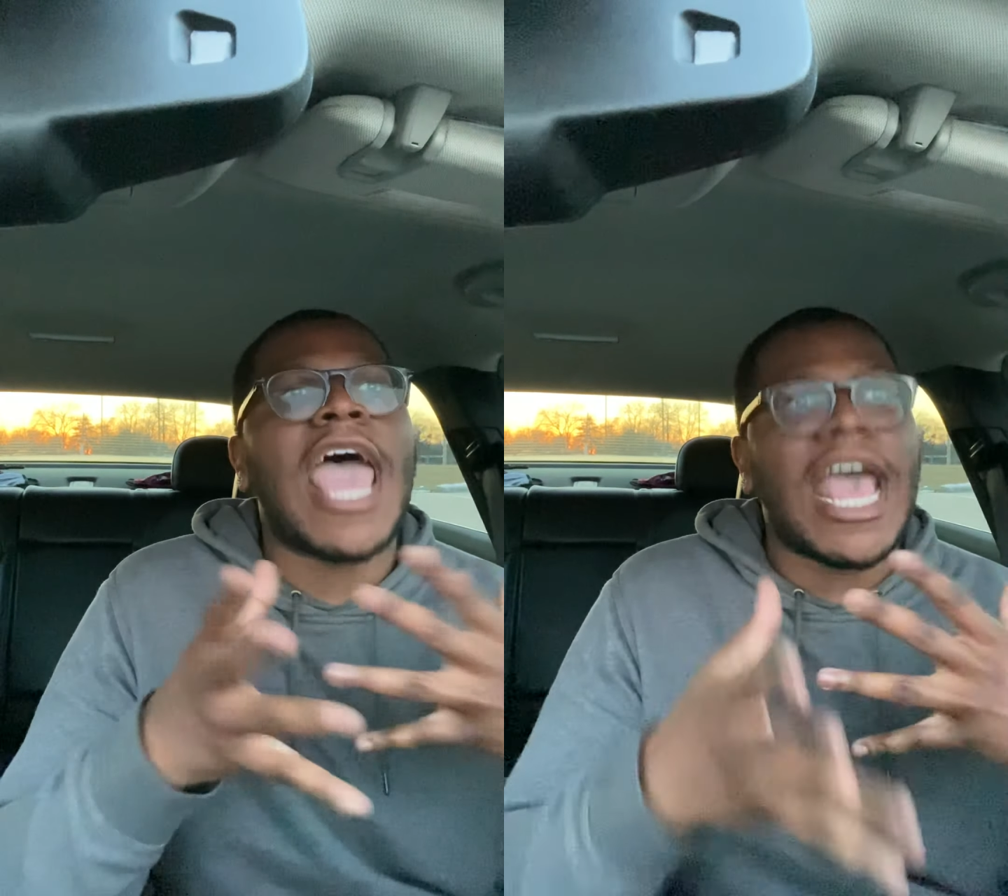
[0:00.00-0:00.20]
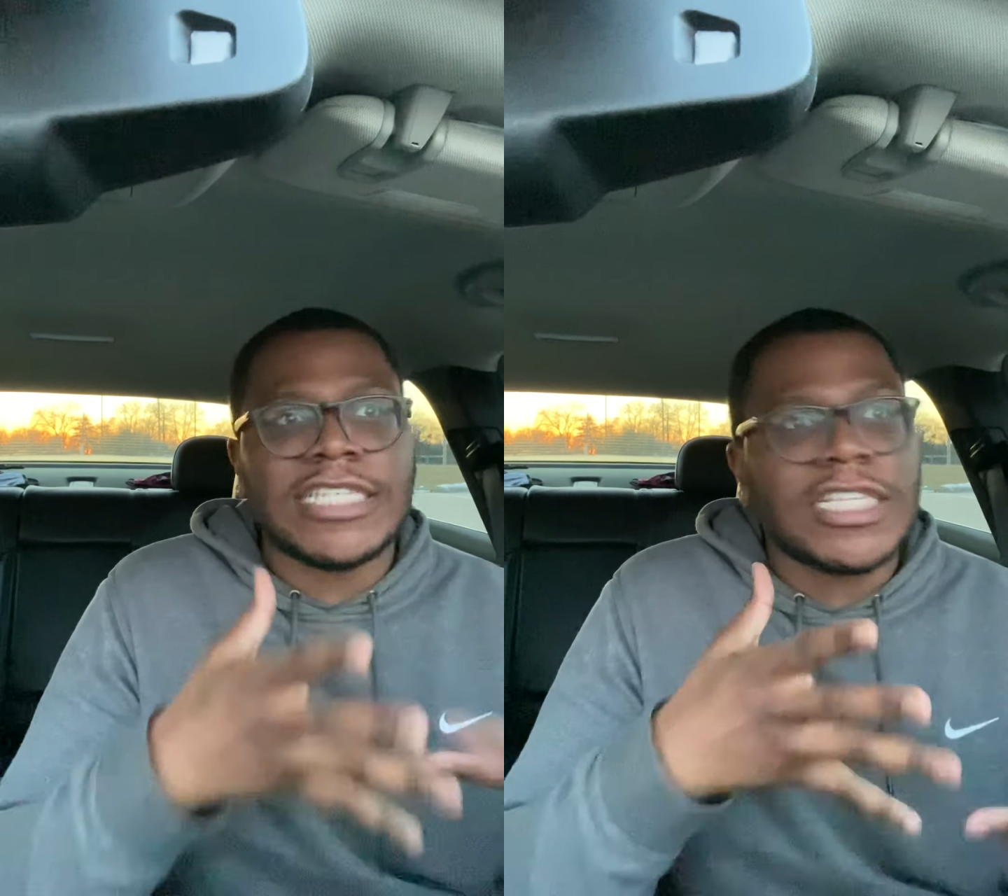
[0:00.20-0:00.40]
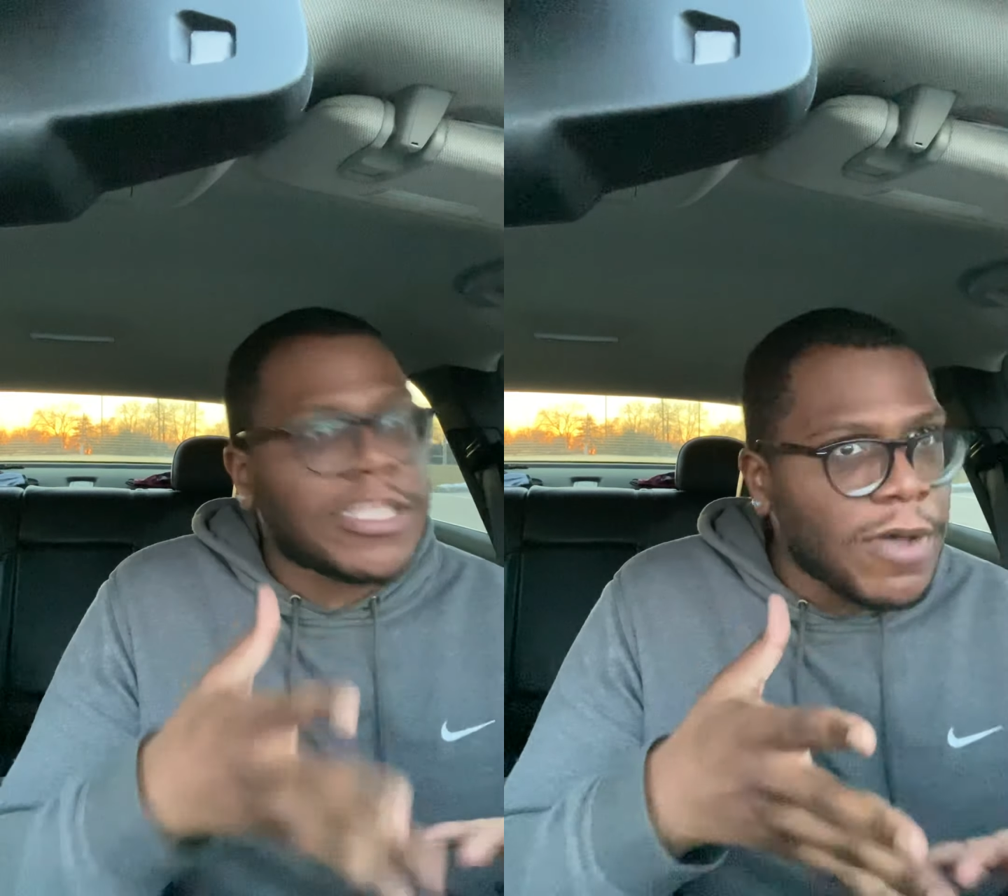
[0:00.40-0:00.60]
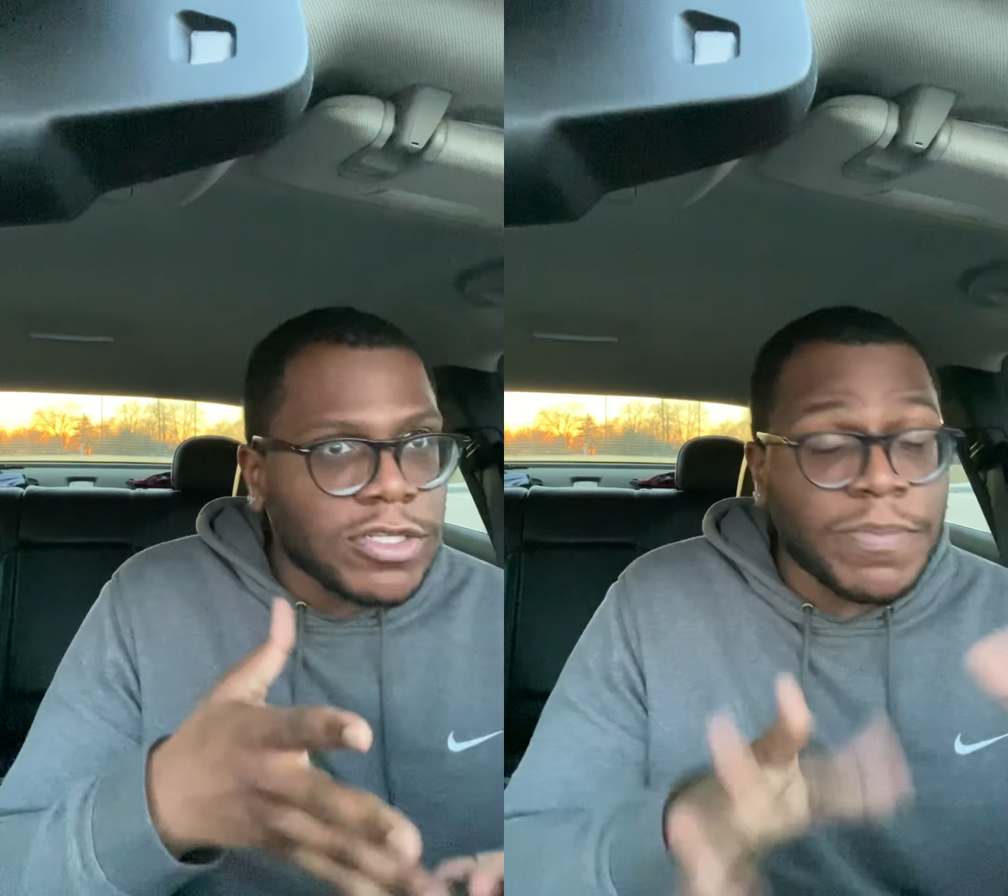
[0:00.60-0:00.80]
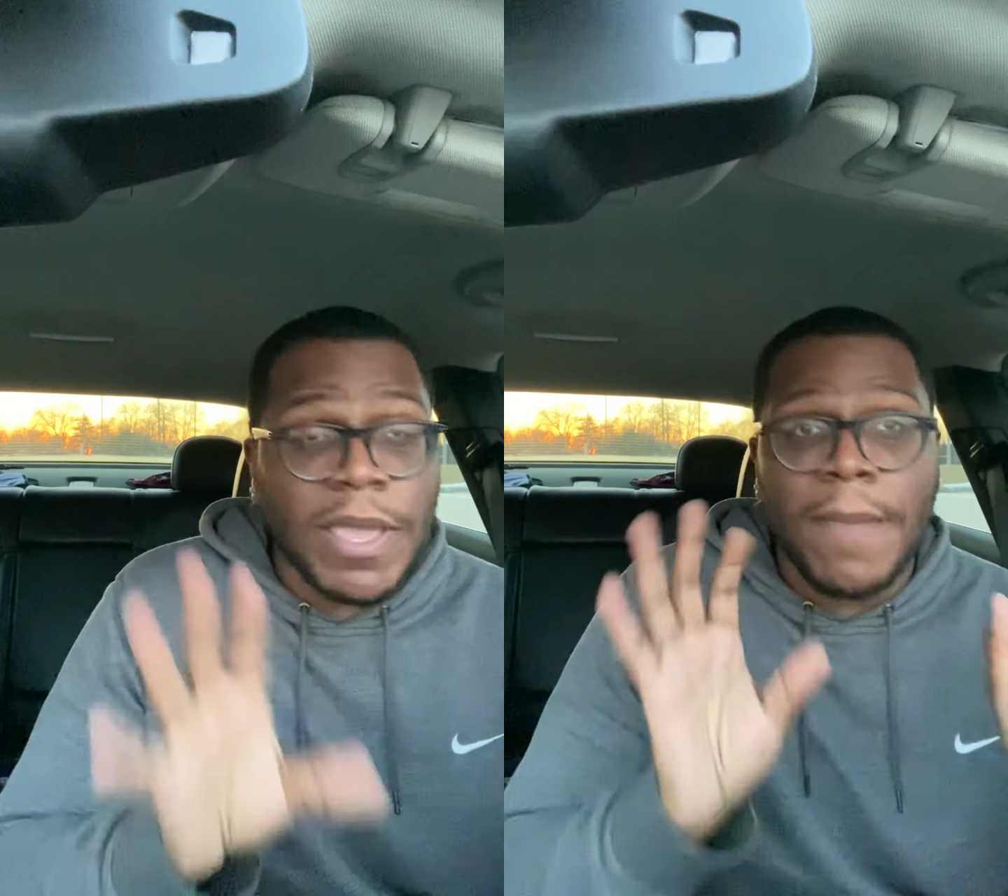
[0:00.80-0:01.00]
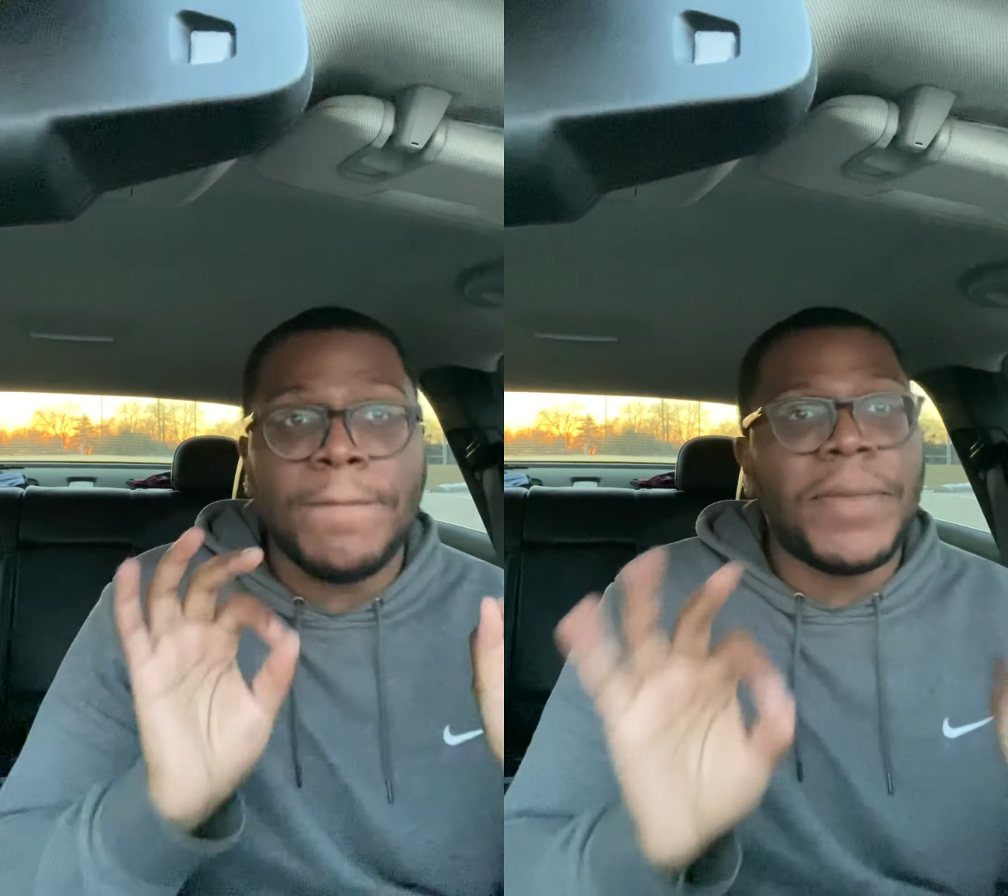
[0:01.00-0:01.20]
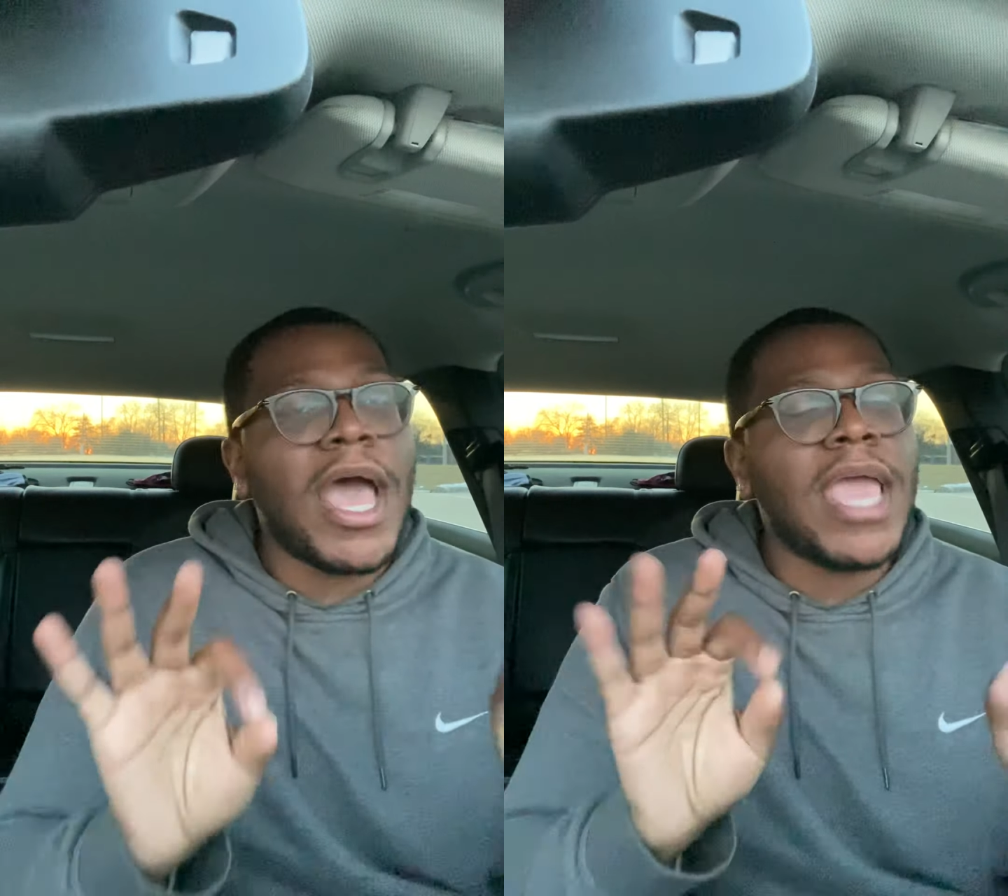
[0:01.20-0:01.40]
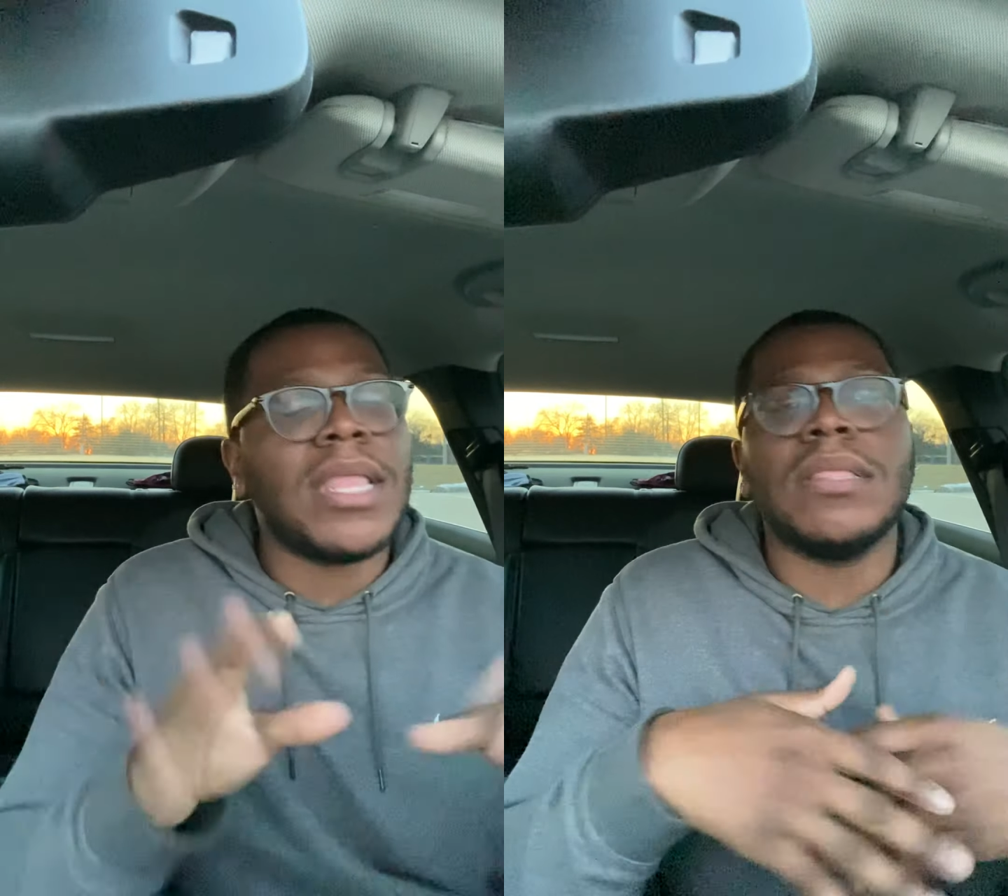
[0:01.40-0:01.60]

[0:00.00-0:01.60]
as it's supposed to be. But